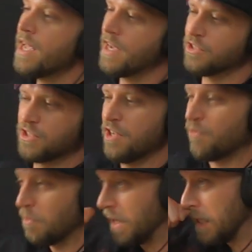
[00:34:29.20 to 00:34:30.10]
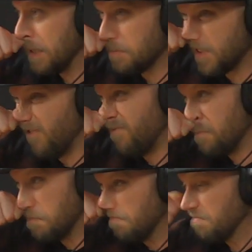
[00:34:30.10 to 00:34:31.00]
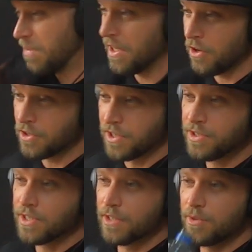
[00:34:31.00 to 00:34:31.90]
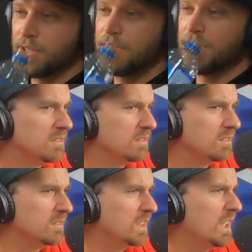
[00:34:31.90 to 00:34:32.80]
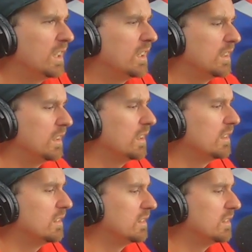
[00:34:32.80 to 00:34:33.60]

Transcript: yeah, just different mediums of being artistic, really, know? Yeah, yeah.